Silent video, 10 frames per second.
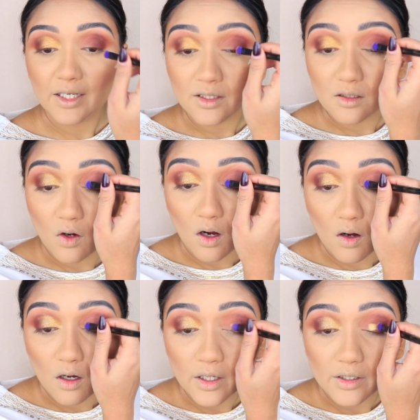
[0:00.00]
it
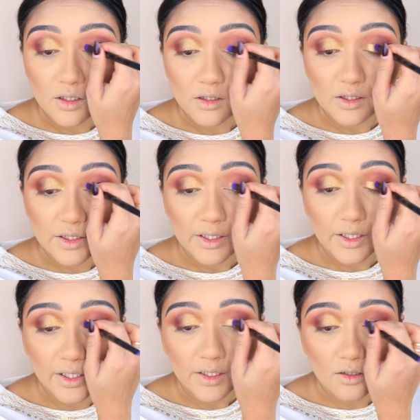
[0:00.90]
on the
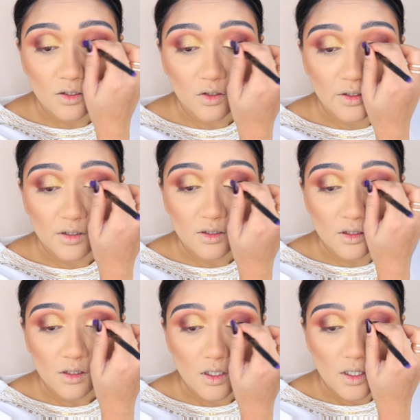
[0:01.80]
inner
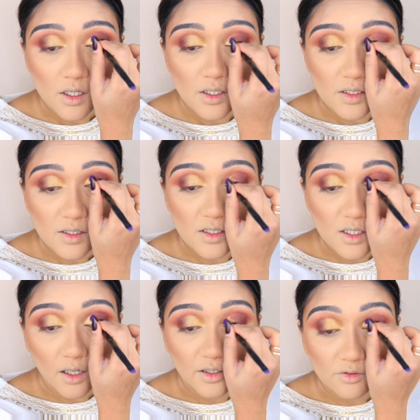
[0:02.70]
corner,
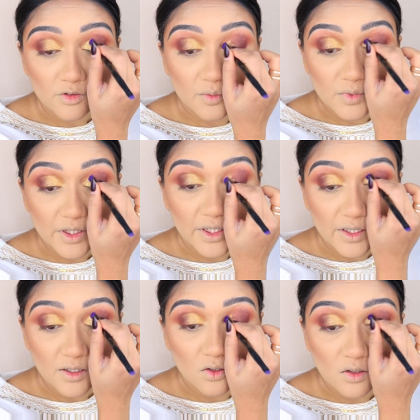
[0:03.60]
starting from the
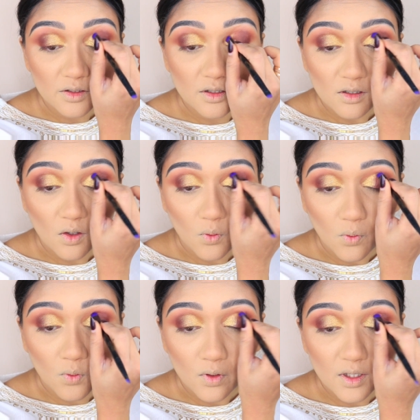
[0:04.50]
inner corner
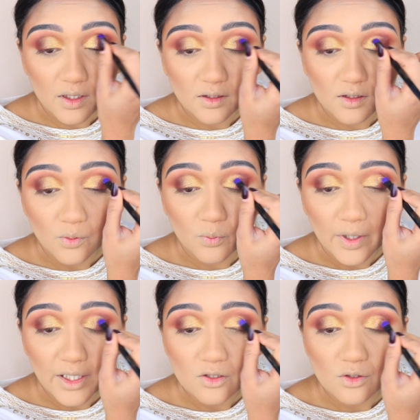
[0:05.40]
all the
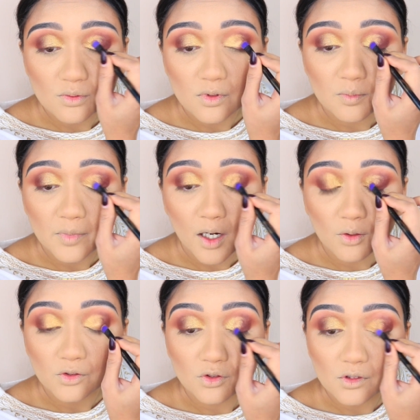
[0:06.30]
way to
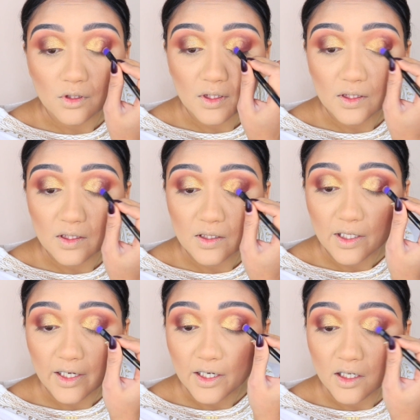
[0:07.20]
about
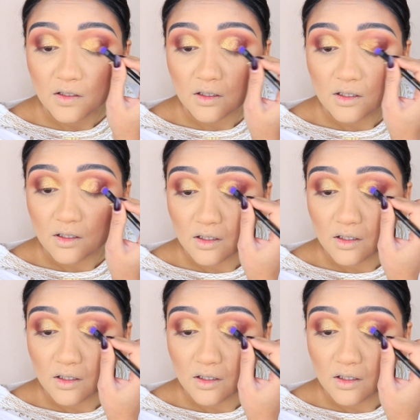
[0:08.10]
there.